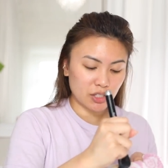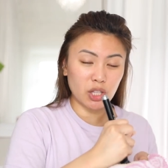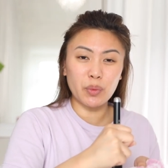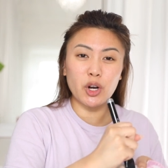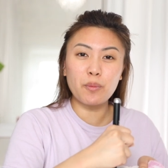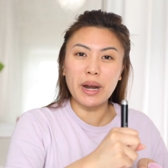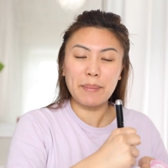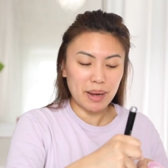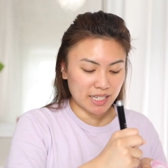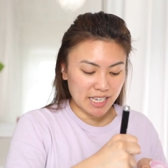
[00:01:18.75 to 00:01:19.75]
so that we don't put
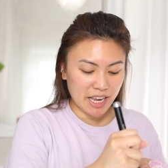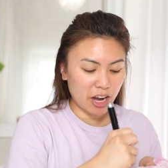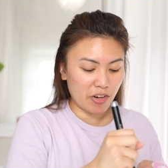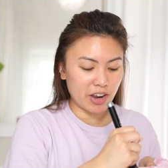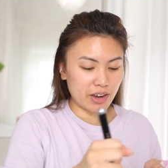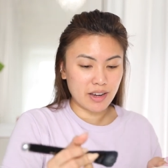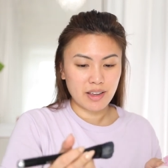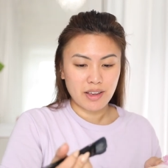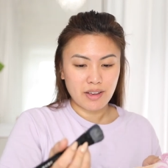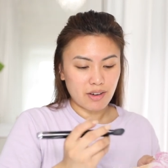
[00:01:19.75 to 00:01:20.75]
any bacteria
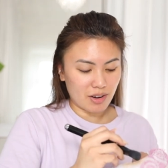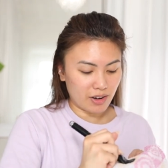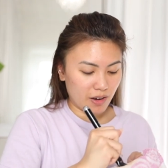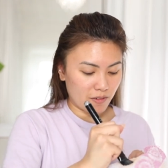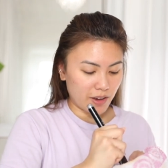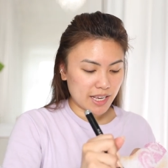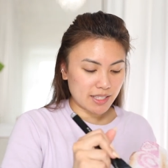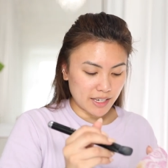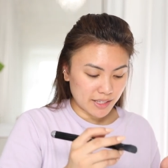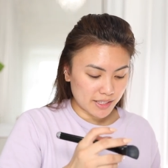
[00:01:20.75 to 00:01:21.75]
on our
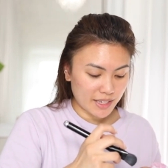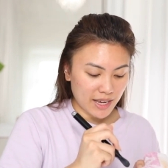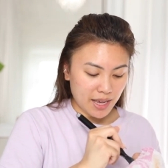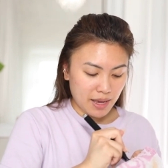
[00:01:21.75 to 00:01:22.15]
faces,